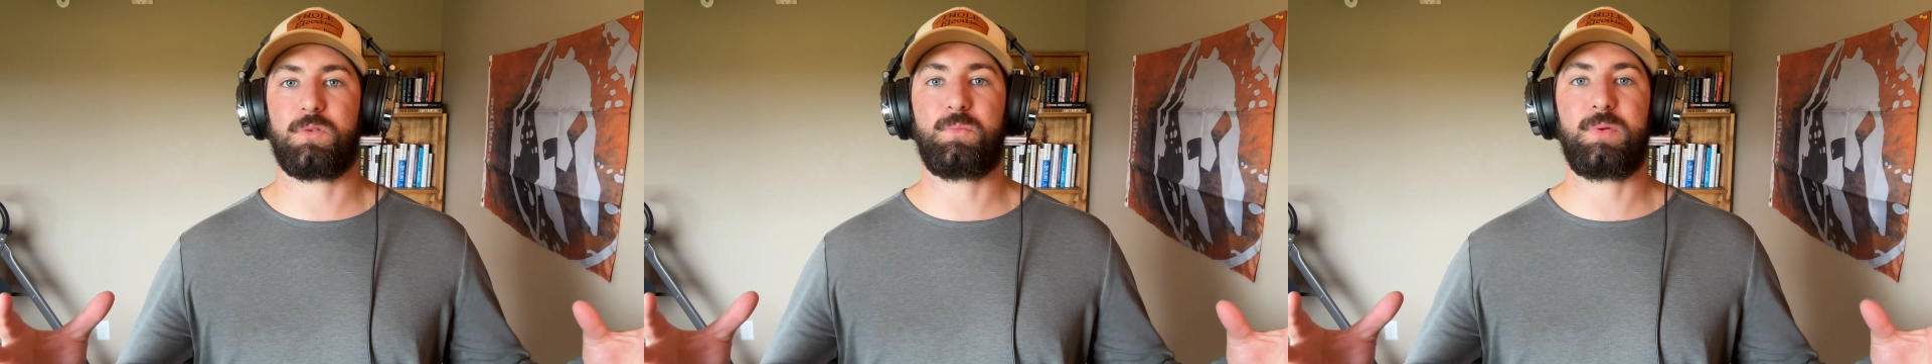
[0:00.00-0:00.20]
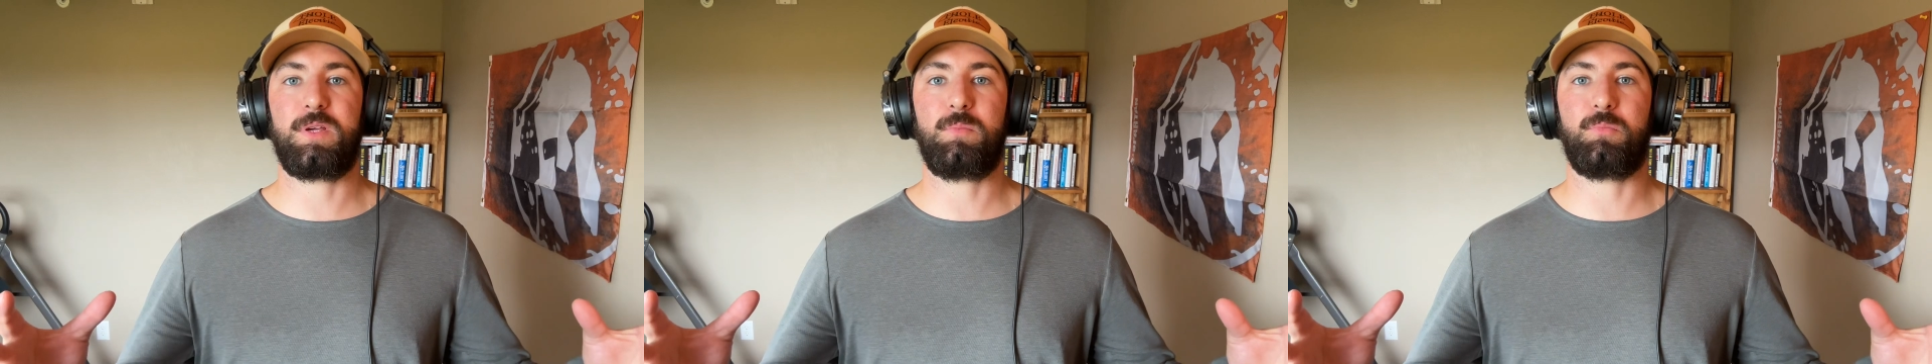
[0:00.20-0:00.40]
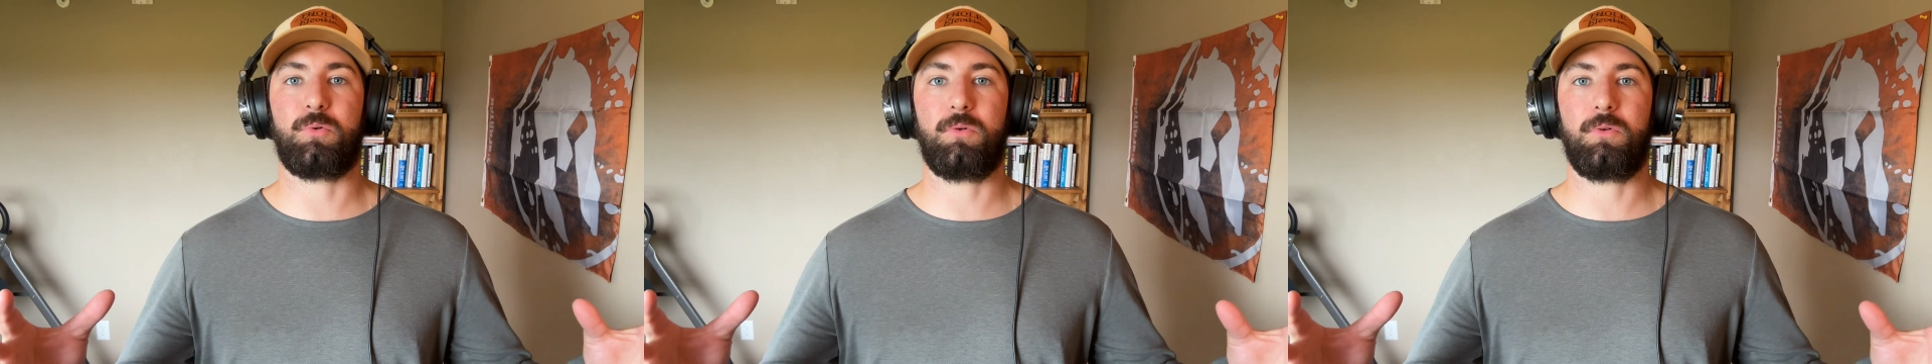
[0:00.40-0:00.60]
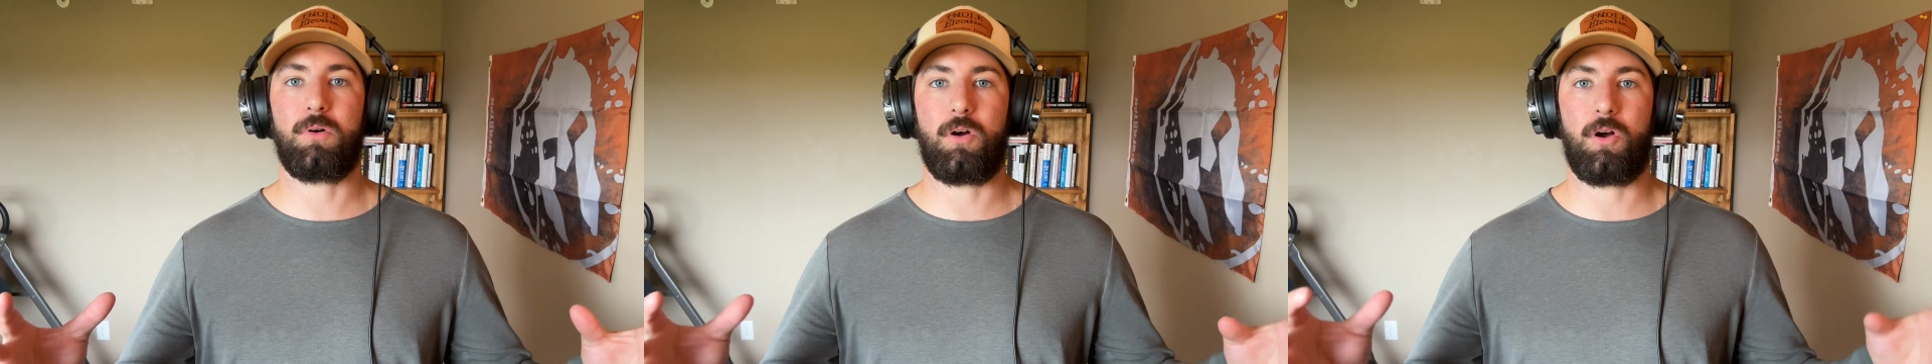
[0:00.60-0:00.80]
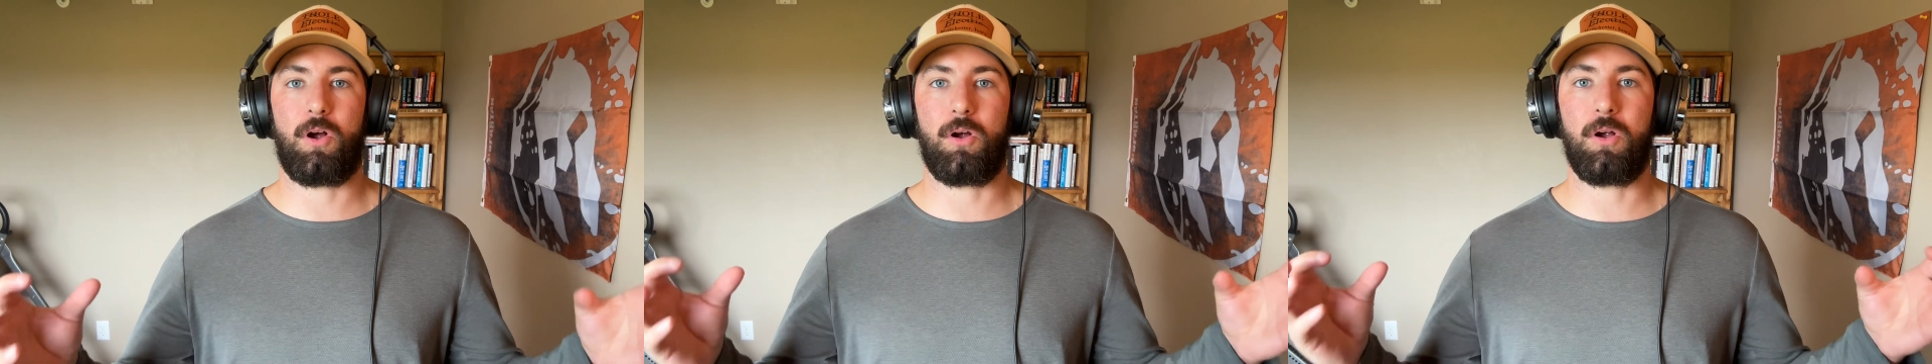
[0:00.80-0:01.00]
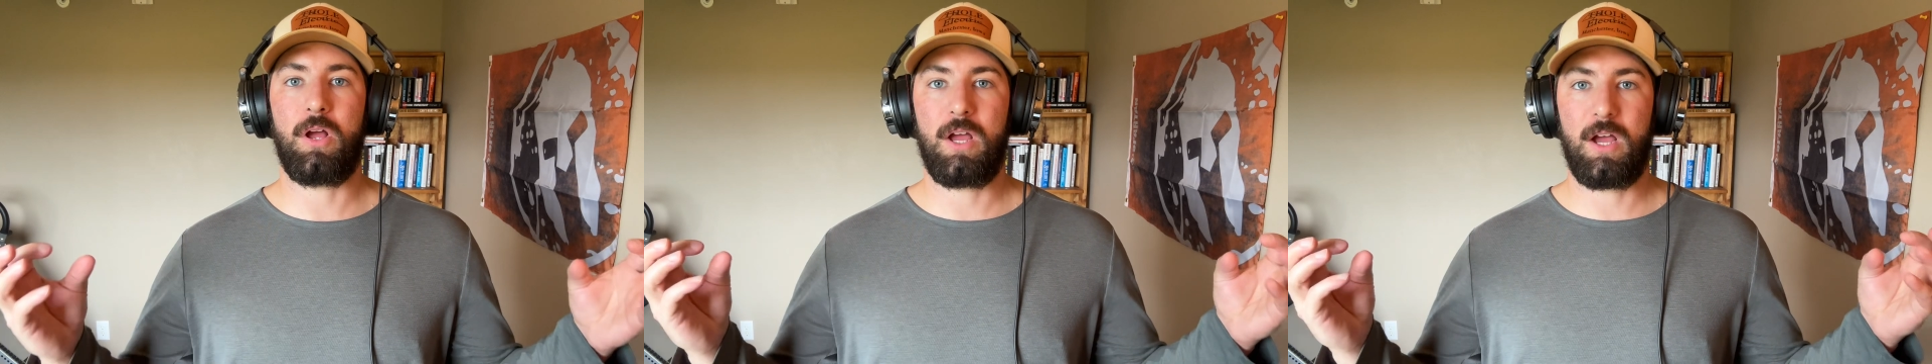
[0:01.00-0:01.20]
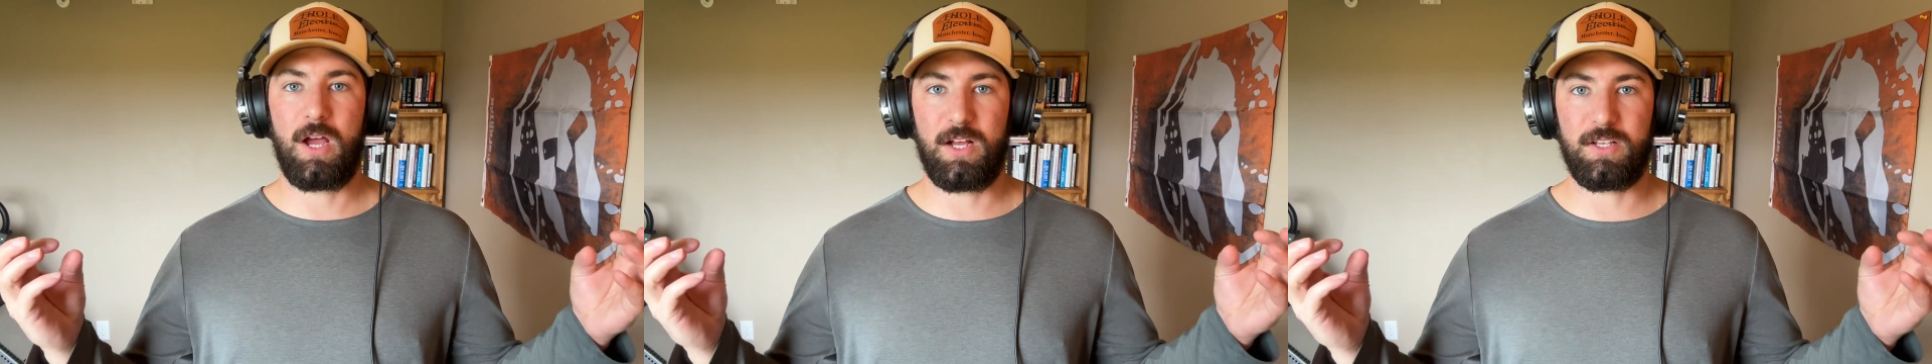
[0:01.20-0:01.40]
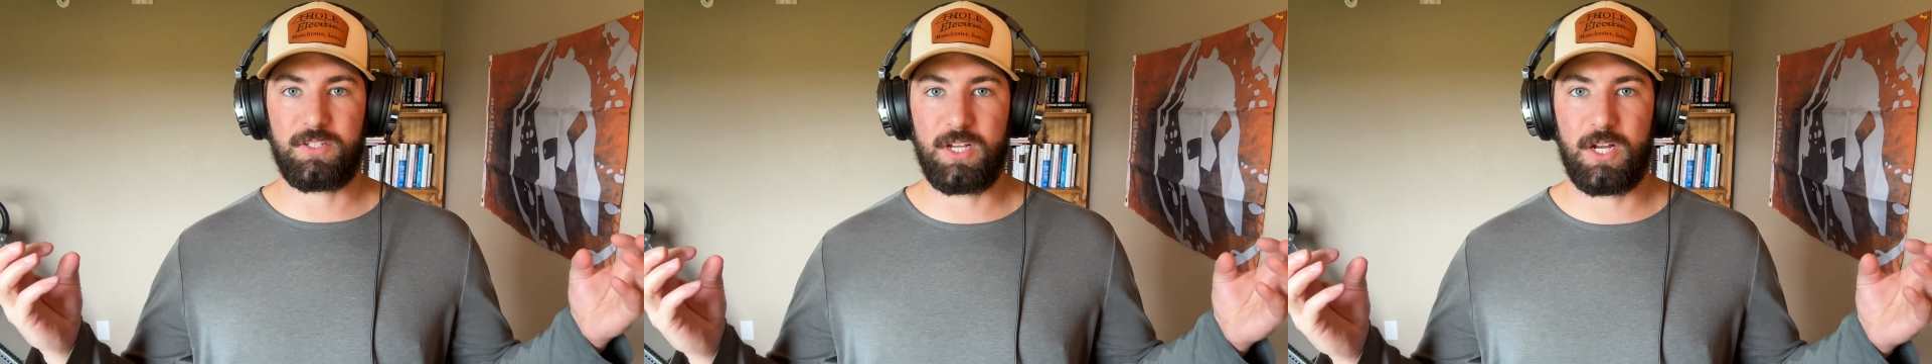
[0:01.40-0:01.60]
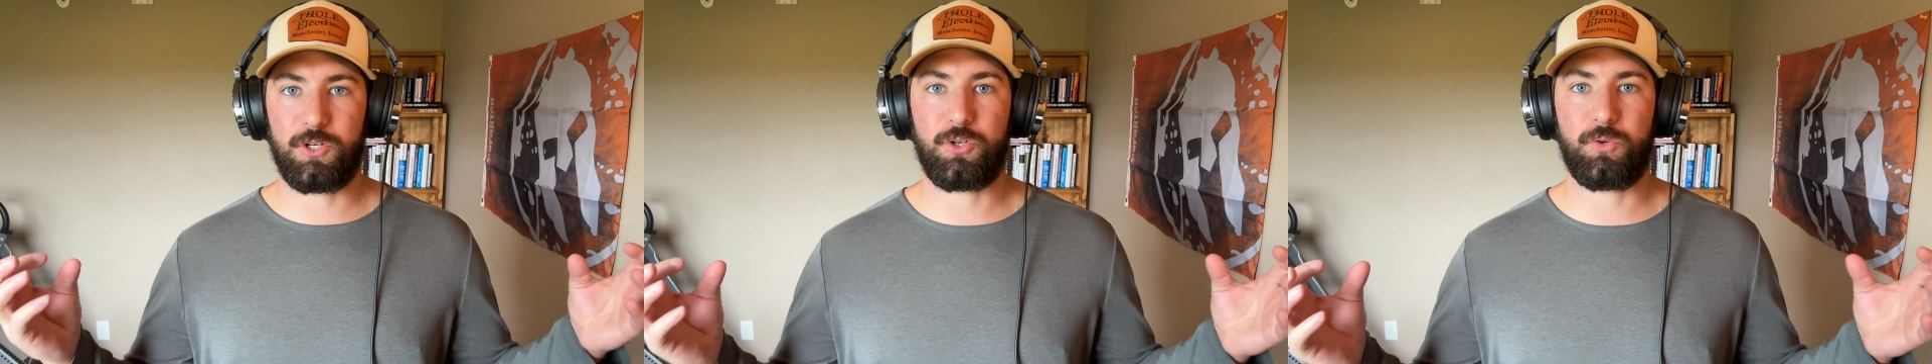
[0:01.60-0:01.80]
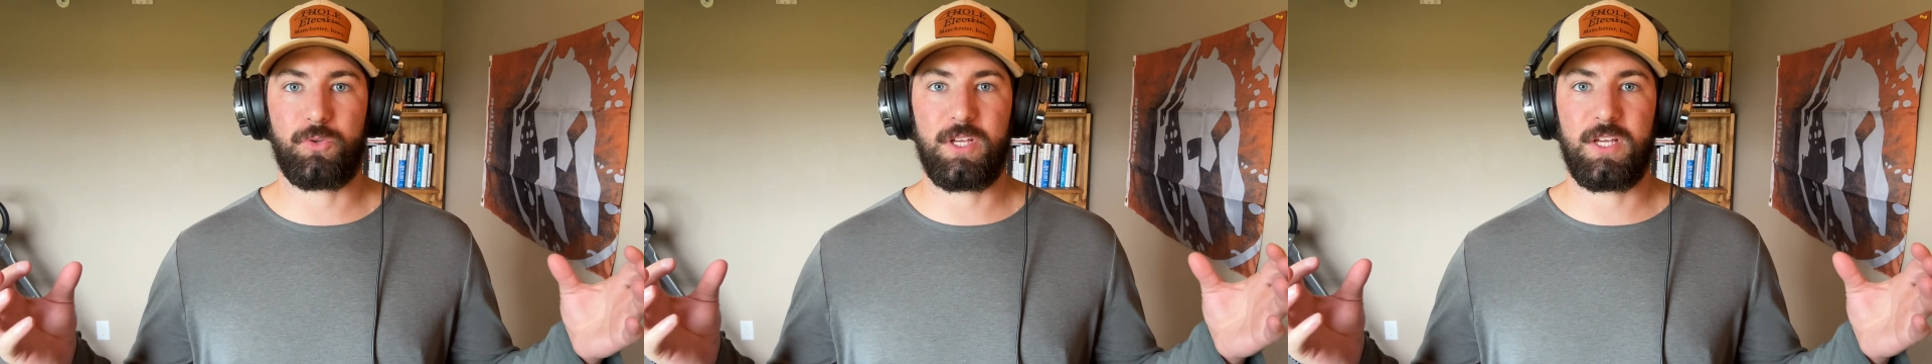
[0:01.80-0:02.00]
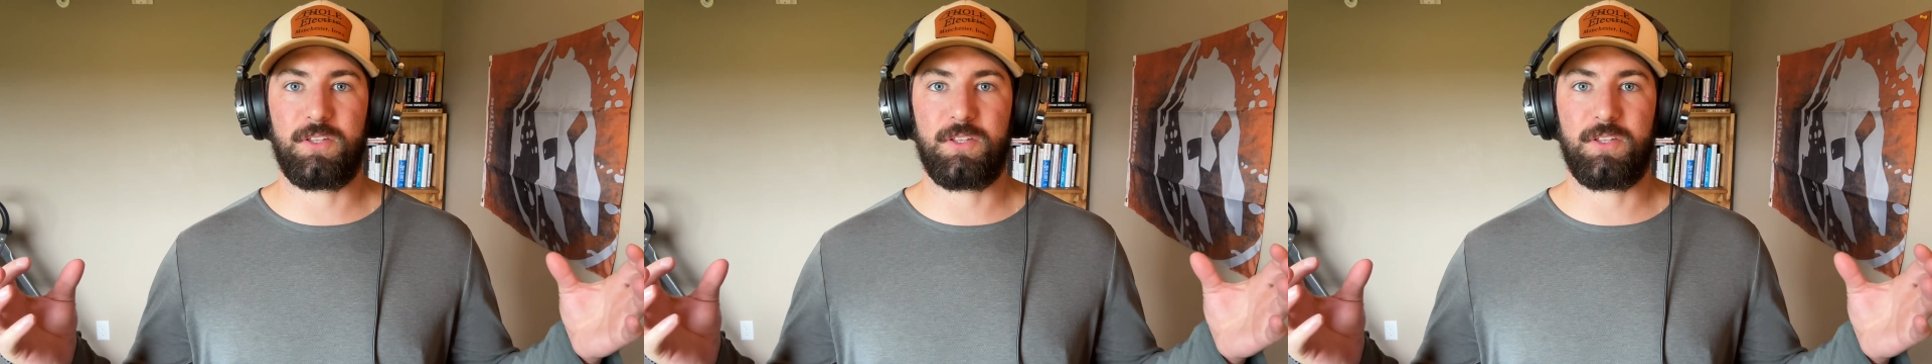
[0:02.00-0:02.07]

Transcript: of people are essentially